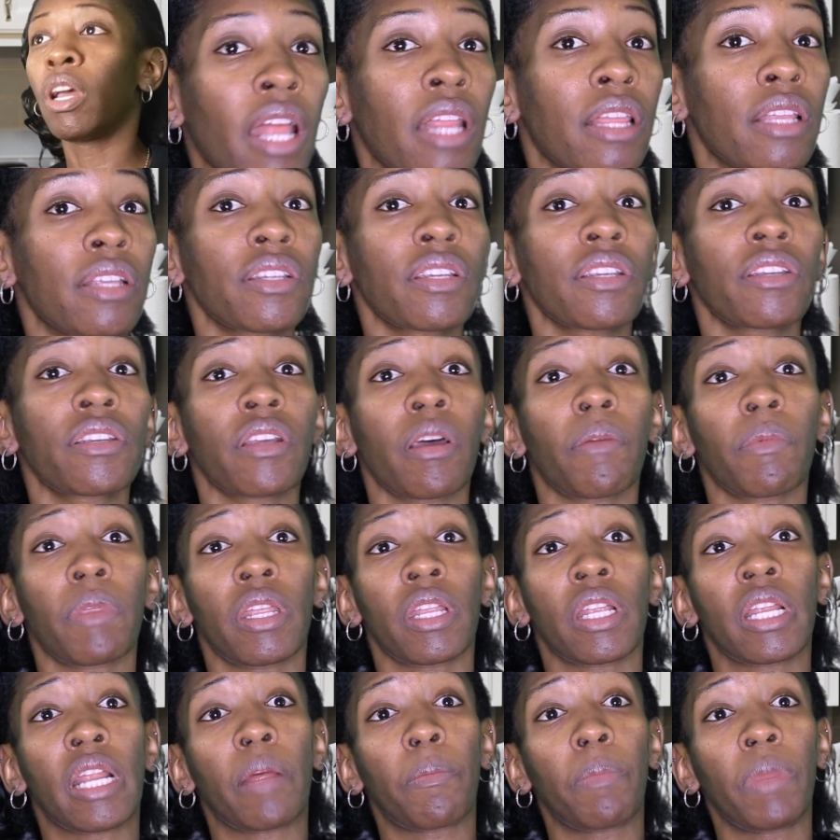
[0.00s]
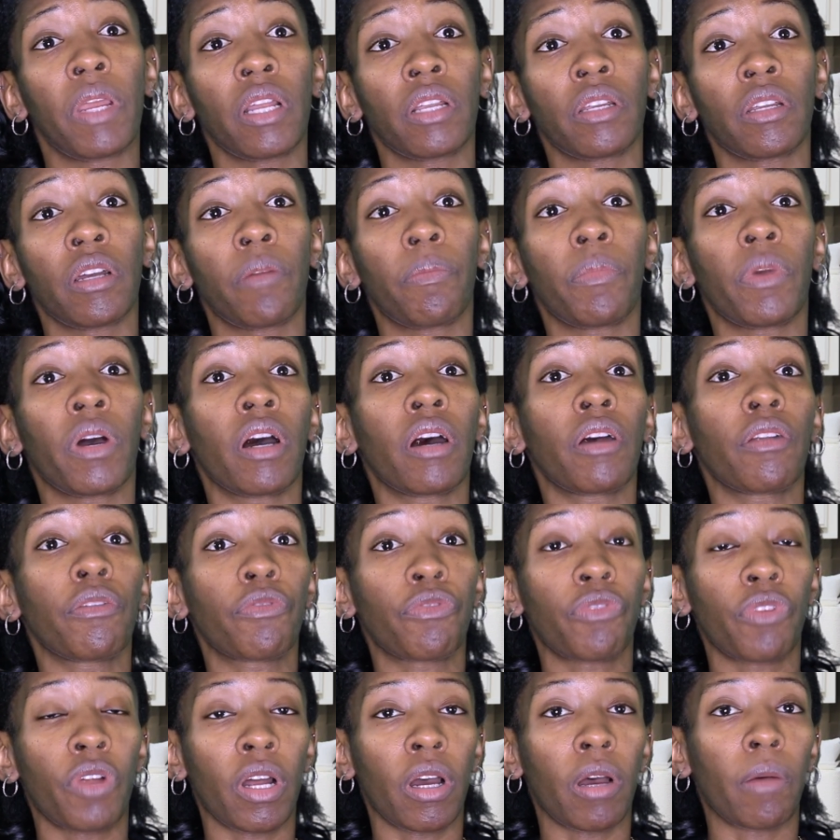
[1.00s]
This is something that I picked up on
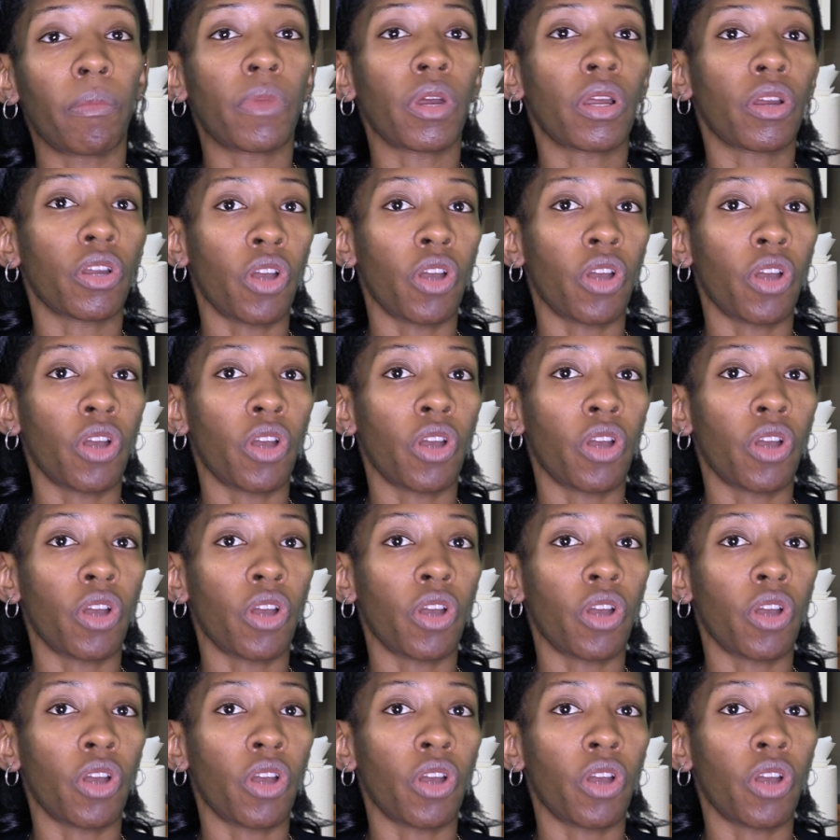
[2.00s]
from